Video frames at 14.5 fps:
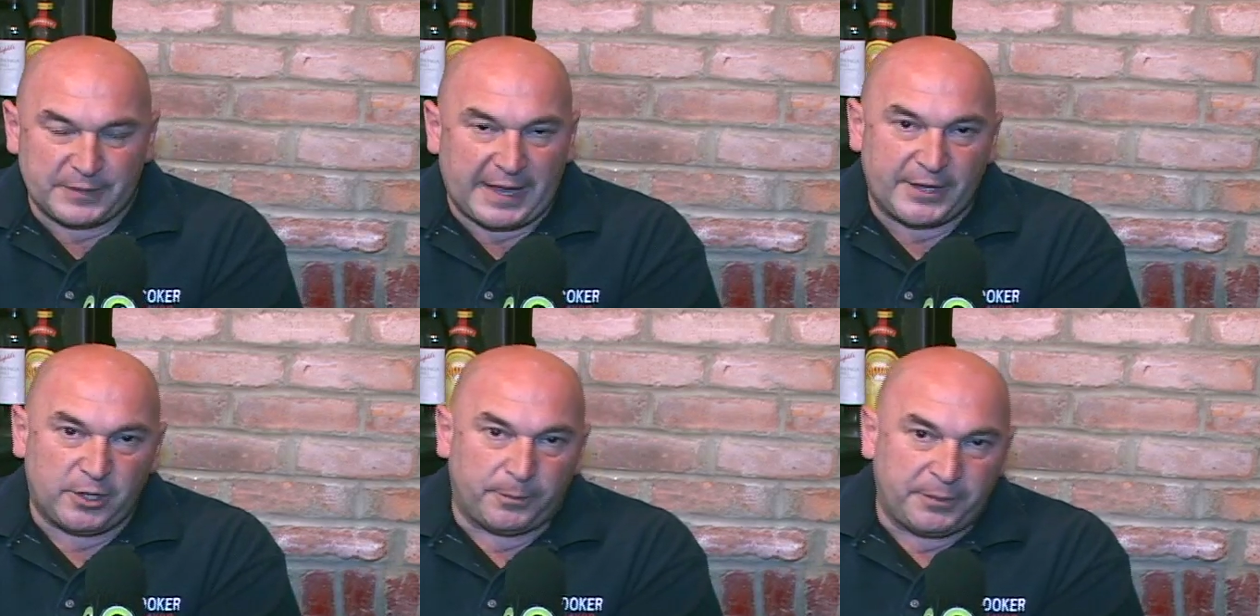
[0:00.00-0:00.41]

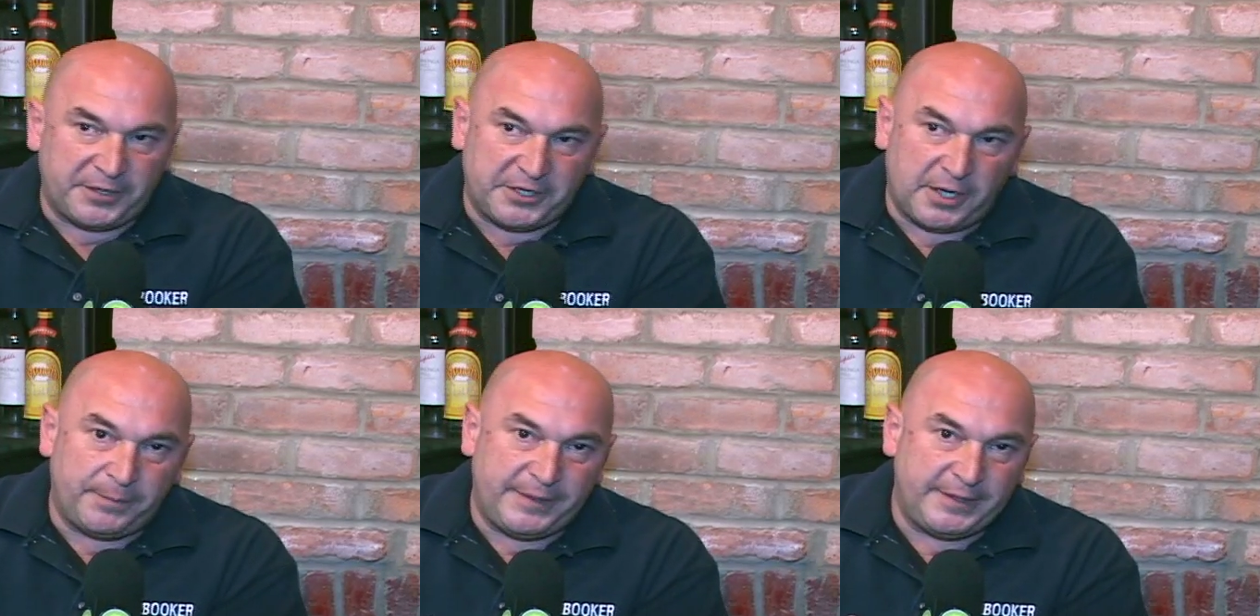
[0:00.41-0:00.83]
I don't plan
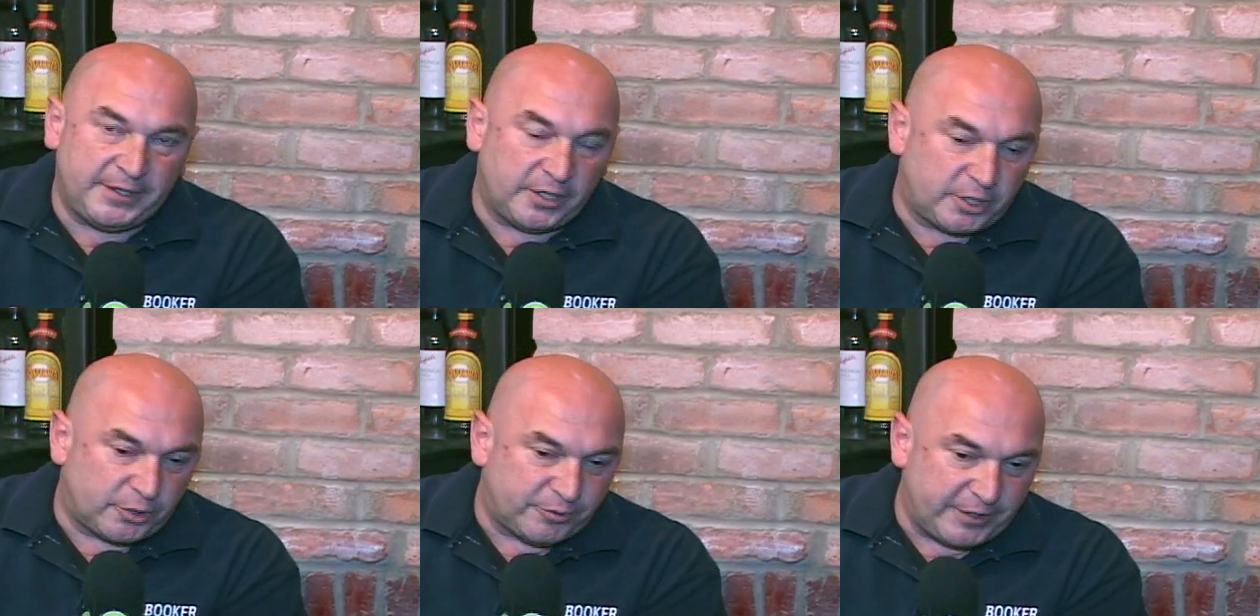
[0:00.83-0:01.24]
on being a
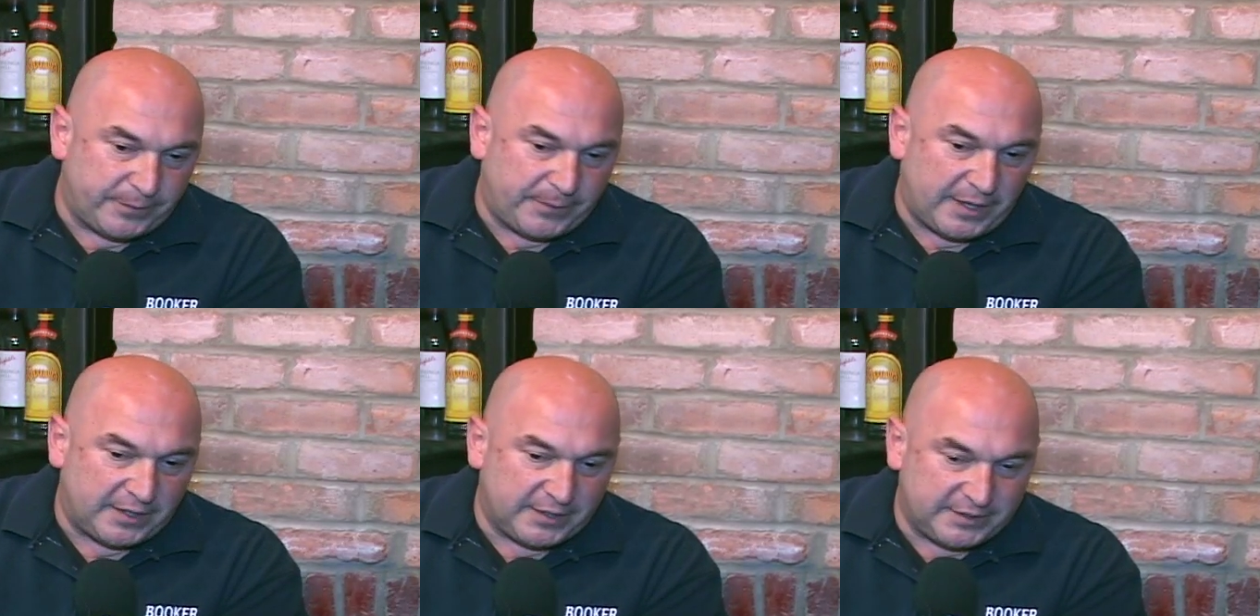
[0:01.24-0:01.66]
career
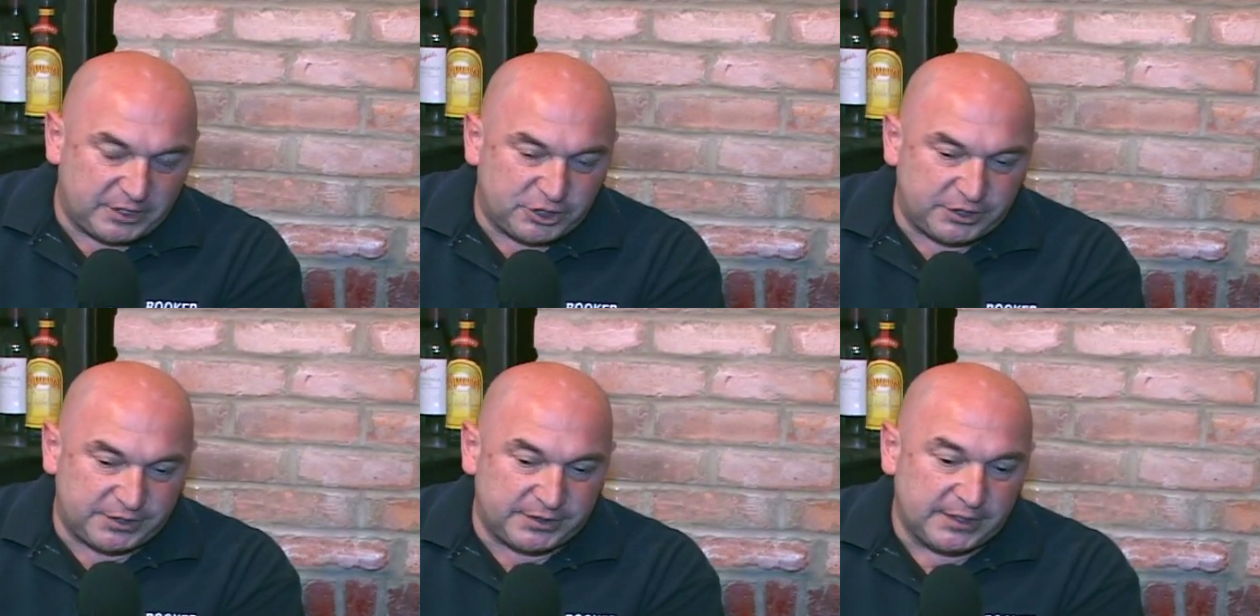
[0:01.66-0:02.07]

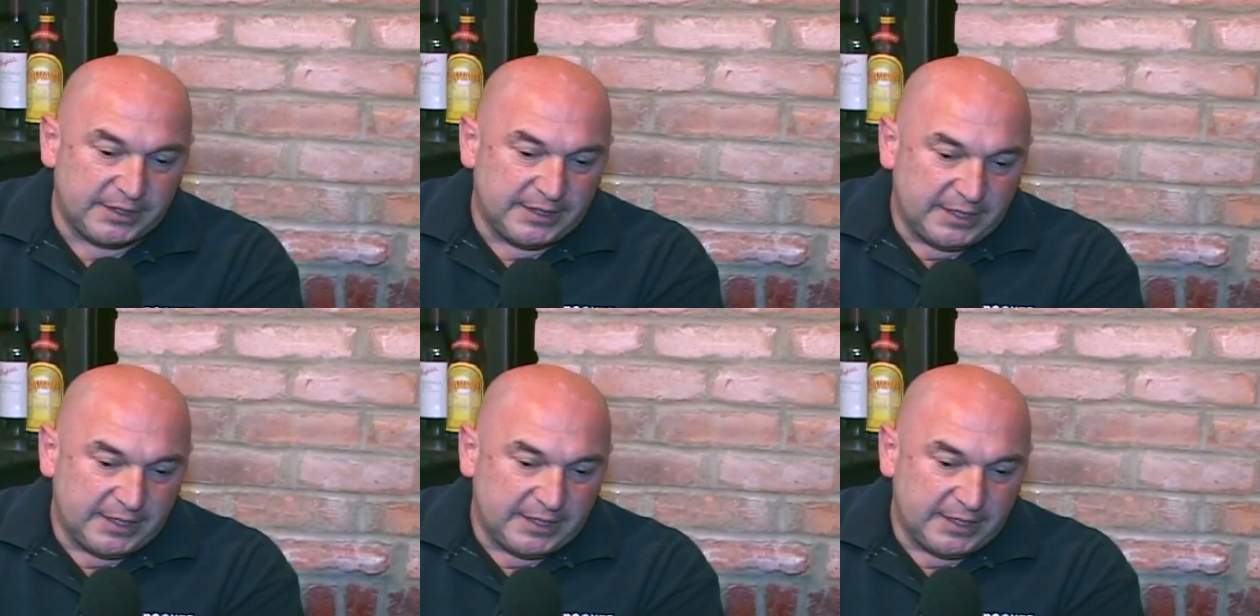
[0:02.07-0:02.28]
politician.